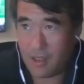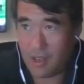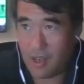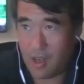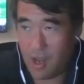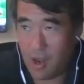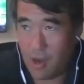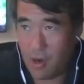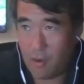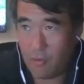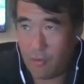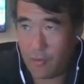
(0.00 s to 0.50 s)

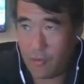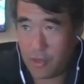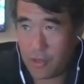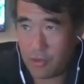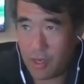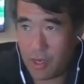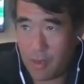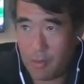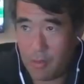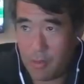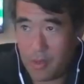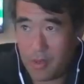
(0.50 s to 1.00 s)
no for
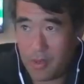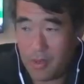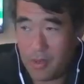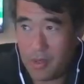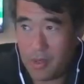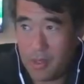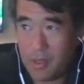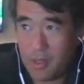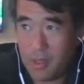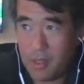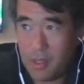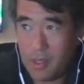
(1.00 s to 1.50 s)
Trump.
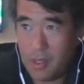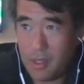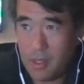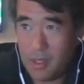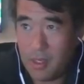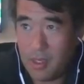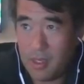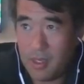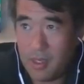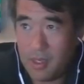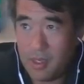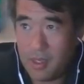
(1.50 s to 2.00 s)

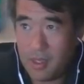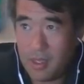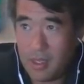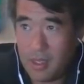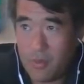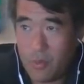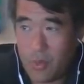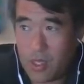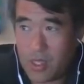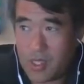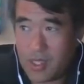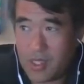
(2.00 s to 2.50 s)

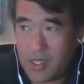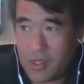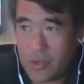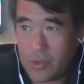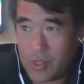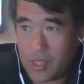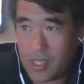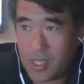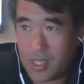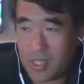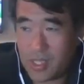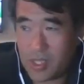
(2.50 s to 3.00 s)
What's
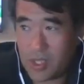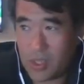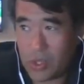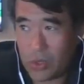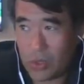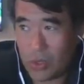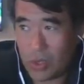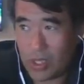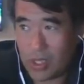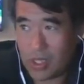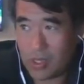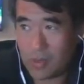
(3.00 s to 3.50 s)
interesting is
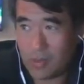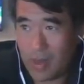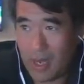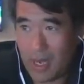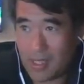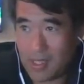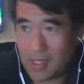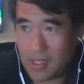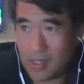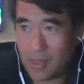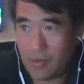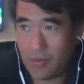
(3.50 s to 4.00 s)
Georgia's
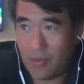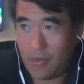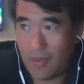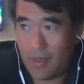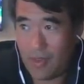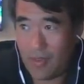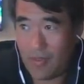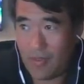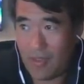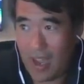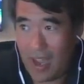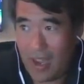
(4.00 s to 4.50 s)
minus
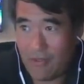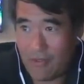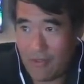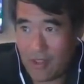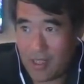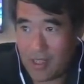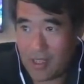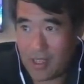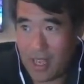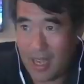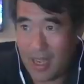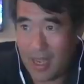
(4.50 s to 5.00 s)
255 for
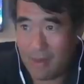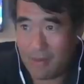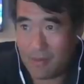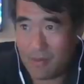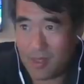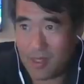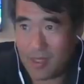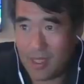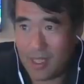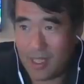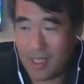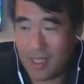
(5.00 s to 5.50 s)
the
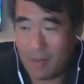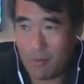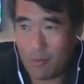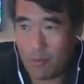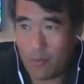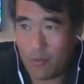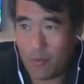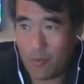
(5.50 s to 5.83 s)
Dems, and